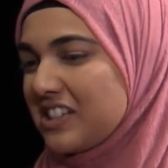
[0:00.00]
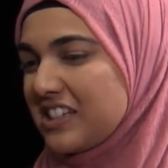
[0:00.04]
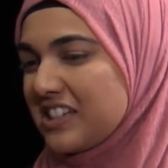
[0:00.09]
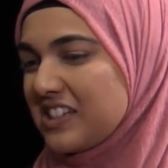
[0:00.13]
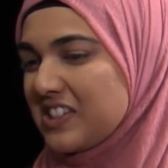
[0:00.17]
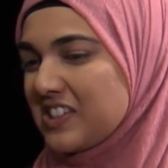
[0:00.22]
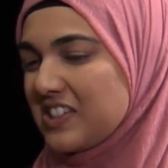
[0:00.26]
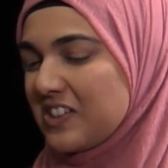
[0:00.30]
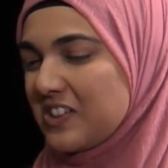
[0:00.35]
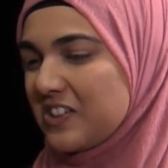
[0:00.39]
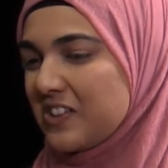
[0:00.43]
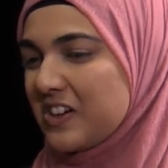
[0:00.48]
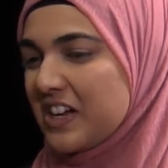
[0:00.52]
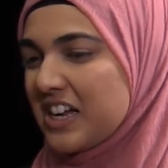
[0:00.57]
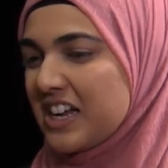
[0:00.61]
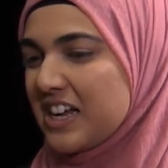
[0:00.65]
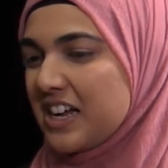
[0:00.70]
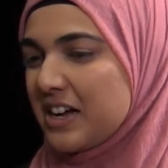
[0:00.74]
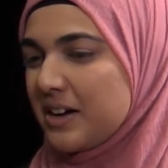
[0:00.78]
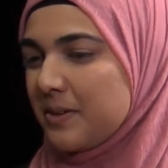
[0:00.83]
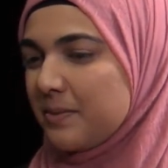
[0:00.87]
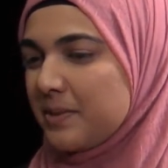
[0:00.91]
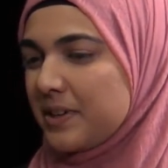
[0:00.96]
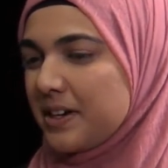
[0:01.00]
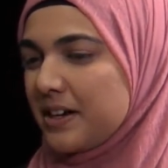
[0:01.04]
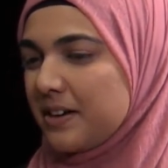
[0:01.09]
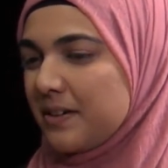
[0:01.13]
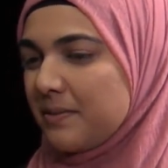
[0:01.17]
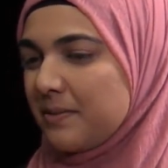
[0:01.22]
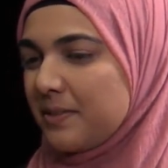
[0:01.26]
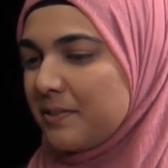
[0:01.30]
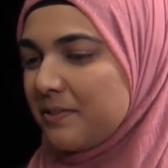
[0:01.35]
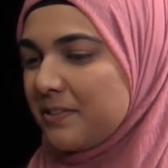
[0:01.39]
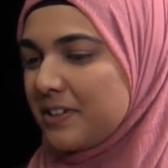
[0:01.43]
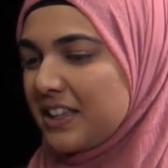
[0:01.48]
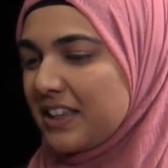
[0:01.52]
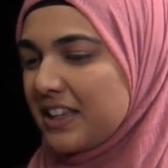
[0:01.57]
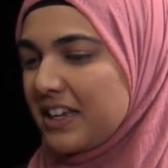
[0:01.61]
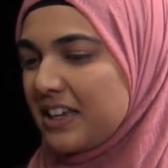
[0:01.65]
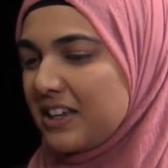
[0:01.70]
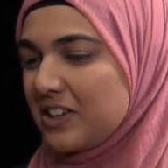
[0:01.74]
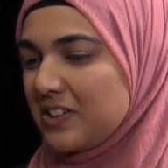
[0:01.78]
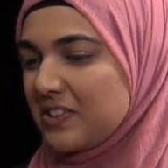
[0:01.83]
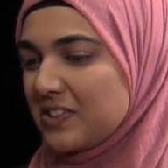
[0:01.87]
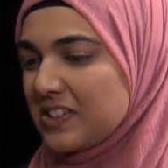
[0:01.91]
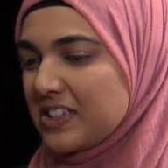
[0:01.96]
And so we, we really
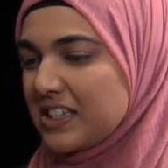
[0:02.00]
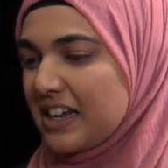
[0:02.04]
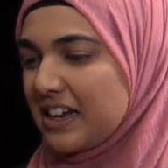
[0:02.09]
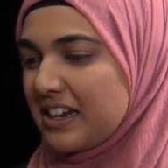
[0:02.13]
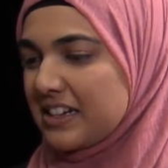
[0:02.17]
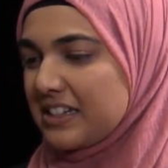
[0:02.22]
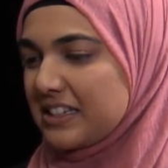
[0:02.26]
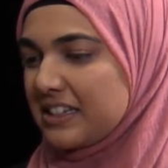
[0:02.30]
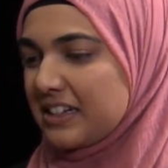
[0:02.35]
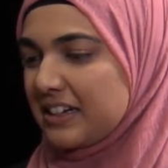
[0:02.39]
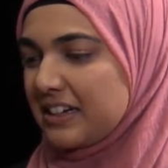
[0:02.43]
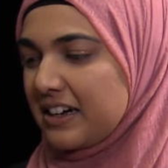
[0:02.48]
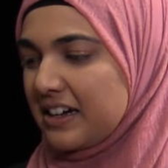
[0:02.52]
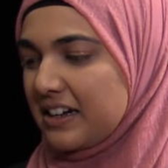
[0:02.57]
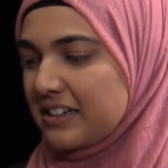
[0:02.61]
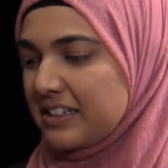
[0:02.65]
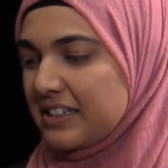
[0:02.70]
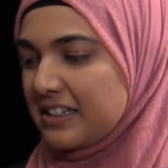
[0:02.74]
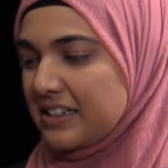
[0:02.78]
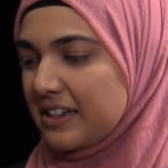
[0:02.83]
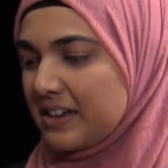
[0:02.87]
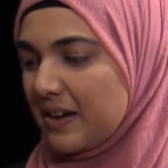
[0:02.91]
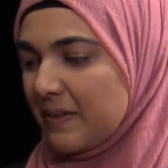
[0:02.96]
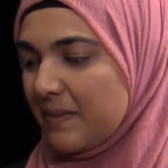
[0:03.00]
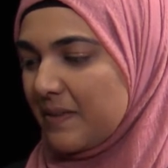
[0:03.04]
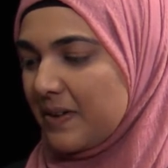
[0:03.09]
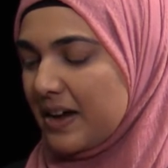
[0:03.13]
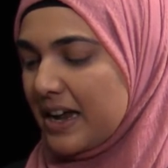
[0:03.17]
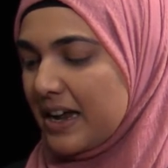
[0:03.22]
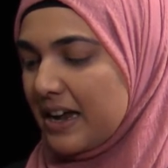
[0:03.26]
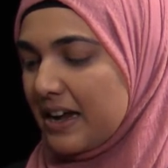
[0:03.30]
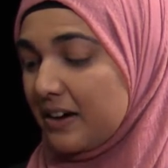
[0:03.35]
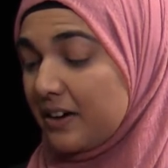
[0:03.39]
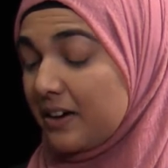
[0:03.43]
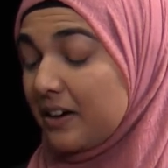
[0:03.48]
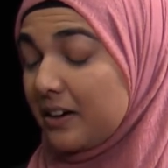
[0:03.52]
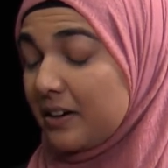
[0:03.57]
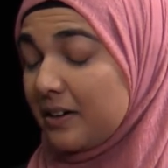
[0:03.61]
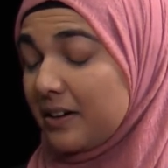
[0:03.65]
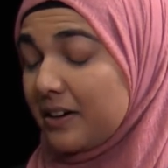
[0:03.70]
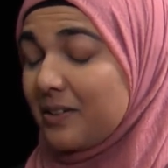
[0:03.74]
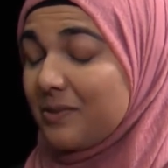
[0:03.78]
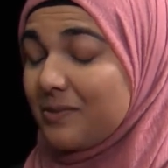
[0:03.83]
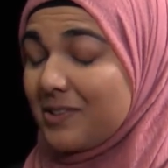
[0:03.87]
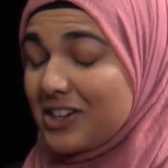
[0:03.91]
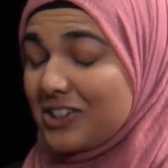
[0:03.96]
use that as a constant way,
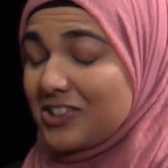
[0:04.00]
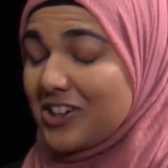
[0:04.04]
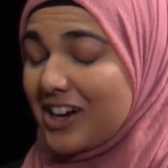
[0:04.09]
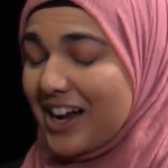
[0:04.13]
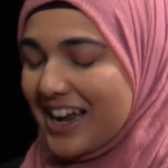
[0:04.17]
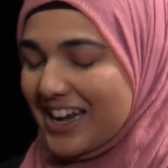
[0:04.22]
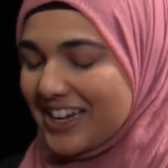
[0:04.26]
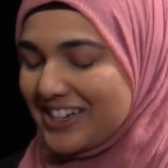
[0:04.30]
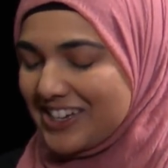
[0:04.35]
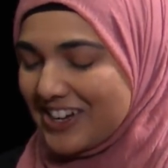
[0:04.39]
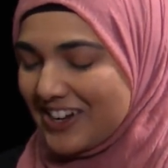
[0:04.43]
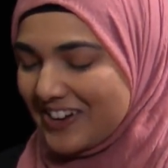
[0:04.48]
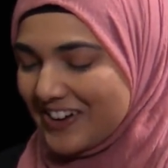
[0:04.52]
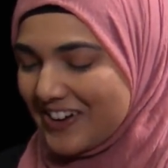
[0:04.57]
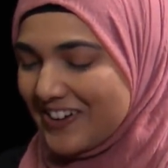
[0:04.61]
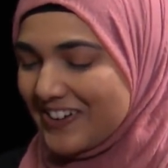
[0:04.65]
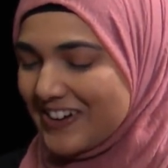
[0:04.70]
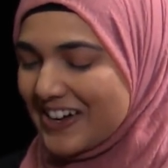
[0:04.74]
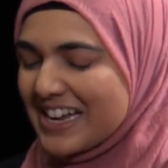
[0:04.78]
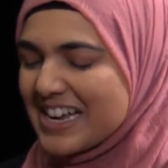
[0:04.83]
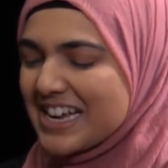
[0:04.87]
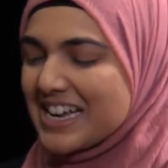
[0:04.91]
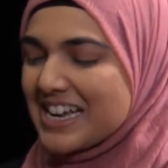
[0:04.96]
or, or we try to,